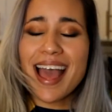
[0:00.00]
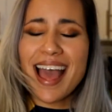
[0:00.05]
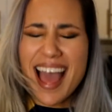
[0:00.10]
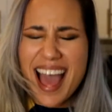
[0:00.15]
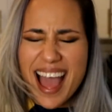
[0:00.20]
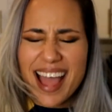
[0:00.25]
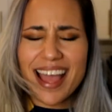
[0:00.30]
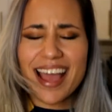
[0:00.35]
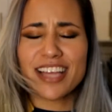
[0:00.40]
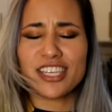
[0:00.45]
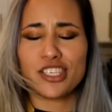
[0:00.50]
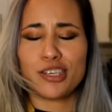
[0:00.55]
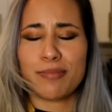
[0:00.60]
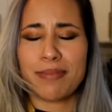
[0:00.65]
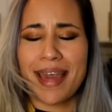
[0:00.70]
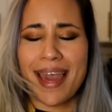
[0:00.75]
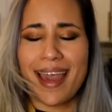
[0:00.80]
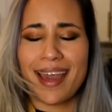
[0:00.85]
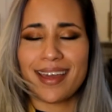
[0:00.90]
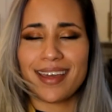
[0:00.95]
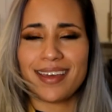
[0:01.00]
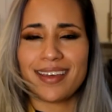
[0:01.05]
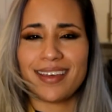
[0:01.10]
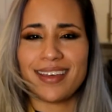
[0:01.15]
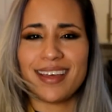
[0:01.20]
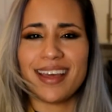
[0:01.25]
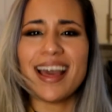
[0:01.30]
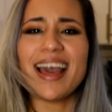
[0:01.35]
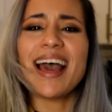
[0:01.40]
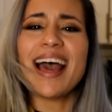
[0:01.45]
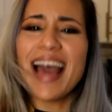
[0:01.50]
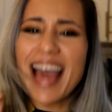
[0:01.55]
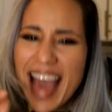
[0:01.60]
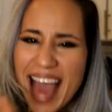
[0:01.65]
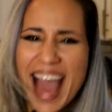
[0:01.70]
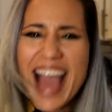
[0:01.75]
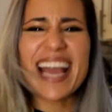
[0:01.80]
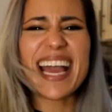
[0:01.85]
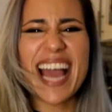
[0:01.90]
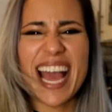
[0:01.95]
I got you back.
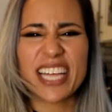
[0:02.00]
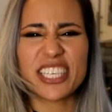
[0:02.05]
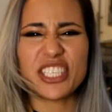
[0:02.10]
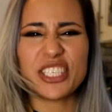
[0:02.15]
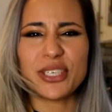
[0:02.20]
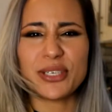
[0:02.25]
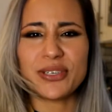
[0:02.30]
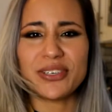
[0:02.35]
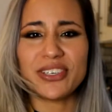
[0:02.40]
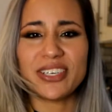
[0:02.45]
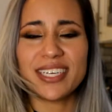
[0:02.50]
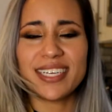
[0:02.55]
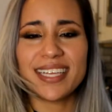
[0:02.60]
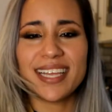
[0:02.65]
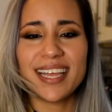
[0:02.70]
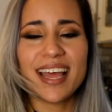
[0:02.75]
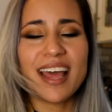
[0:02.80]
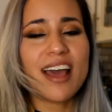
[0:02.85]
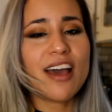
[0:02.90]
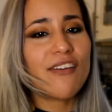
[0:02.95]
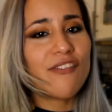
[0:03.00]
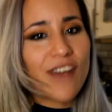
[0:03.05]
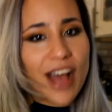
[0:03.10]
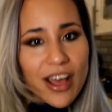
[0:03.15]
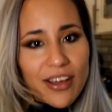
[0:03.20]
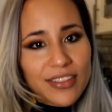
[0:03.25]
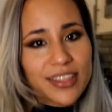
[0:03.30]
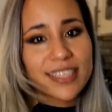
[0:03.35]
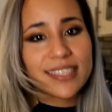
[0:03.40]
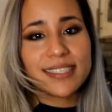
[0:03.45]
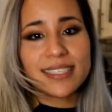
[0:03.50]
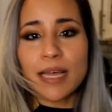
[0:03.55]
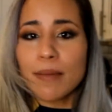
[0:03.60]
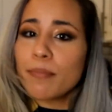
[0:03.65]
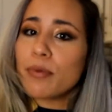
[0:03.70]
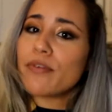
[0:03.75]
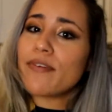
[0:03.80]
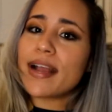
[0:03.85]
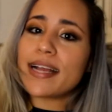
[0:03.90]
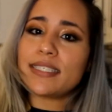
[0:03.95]
I got you. Follow this
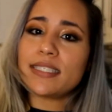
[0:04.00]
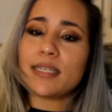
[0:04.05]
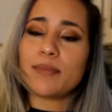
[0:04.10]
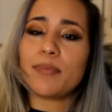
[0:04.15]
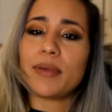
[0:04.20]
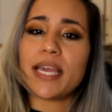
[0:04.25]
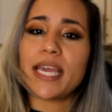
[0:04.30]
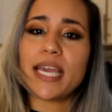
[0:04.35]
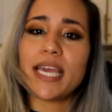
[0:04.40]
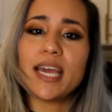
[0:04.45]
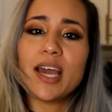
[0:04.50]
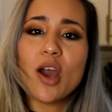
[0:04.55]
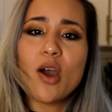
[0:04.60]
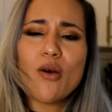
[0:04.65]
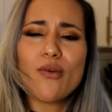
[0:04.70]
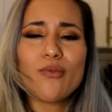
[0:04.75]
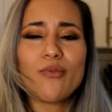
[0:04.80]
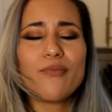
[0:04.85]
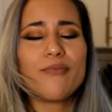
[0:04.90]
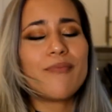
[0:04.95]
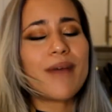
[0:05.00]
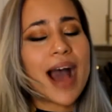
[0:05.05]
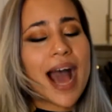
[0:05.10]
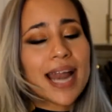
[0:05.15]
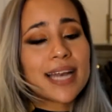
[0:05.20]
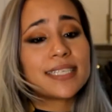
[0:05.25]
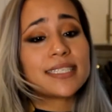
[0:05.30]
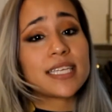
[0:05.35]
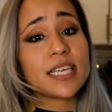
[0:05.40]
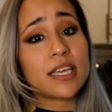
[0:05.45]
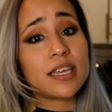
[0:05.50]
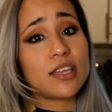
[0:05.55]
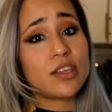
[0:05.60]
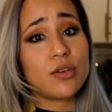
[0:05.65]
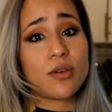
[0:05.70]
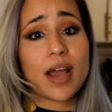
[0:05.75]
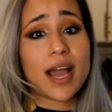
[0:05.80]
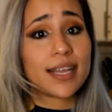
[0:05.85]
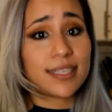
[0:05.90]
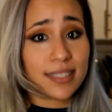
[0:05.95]
simple recipe. Honestly,
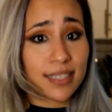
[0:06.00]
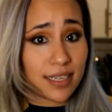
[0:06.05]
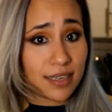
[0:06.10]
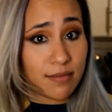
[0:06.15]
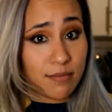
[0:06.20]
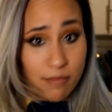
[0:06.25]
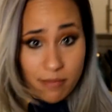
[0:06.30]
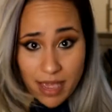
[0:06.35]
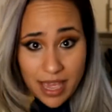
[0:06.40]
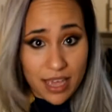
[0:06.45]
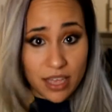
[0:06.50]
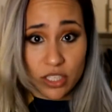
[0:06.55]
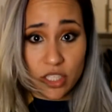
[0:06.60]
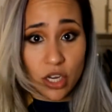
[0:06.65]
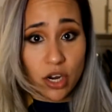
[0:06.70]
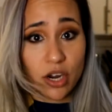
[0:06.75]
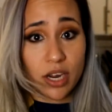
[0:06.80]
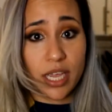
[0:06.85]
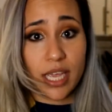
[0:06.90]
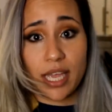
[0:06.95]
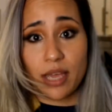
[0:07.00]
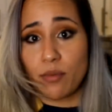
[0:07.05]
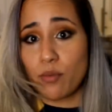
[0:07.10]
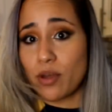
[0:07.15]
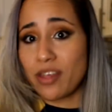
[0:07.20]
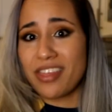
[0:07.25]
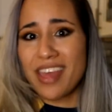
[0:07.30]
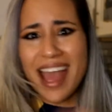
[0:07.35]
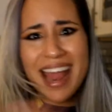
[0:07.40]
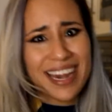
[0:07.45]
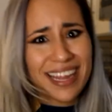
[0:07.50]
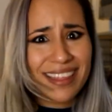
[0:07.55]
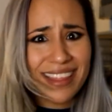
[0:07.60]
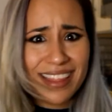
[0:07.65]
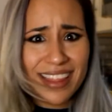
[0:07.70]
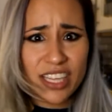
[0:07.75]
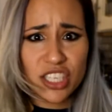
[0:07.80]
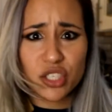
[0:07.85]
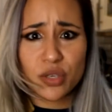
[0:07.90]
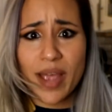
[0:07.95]
you guys can make a turkey with
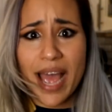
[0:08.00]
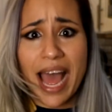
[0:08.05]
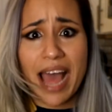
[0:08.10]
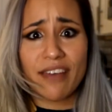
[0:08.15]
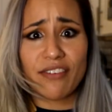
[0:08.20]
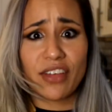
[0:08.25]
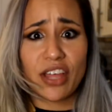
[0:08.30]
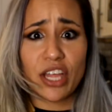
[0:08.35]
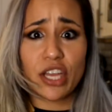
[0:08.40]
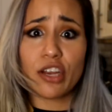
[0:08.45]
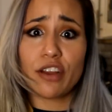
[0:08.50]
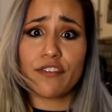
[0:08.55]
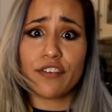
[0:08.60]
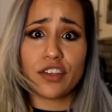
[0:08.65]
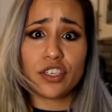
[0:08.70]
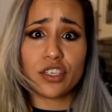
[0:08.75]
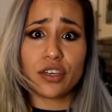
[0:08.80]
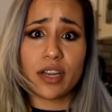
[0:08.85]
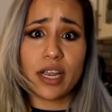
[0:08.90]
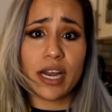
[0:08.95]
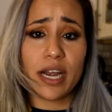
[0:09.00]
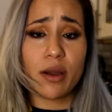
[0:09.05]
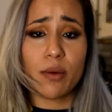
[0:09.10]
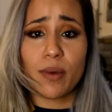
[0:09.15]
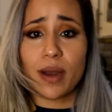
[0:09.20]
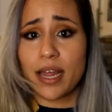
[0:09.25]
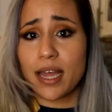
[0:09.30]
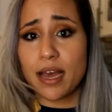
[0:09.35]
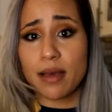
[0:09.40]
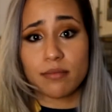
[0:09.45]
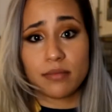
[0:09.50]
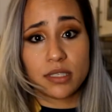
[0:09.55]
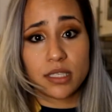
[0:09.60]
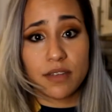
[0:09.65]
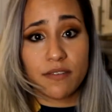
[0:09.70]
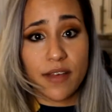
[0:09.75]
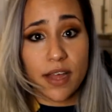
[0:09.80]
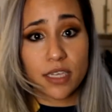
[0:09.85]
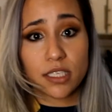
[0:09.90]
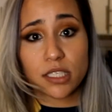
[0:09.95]
anything that you have in your refrigerator when it comes
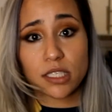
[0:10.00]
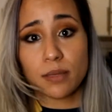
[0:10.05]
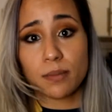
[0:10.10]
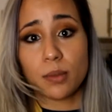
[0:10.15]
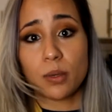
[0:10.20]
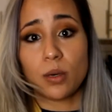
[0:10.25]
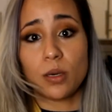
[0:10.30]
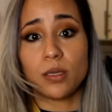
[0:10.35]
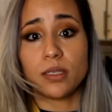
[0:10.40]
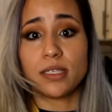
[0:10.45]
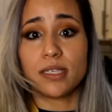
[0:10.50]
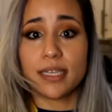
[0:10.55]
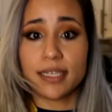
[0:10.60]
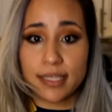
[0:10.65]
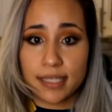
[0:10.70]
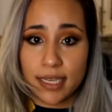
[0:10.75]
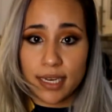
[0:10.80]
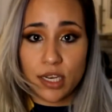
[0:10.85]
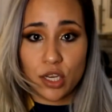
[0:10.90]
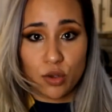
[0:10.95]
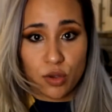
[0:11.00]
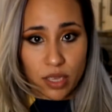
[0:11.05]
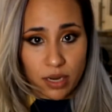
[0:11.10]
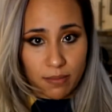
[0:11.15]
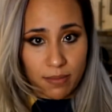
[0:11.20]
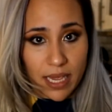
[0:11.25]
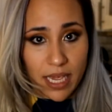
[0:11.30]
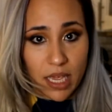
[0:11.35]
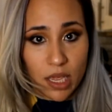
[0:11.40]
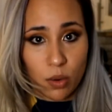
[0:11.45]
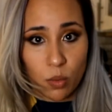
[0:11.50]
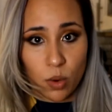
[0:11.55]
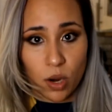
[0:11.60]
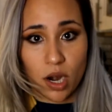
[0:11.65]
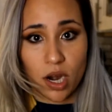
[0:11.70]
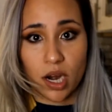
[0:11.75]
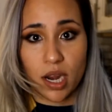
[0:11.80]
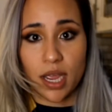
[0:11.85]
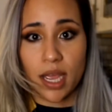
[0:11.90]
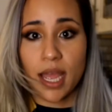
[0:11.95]
to vegetables. Listen, you can make it
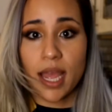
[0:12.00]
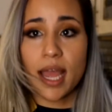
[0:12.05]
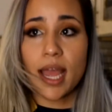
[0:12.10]
work.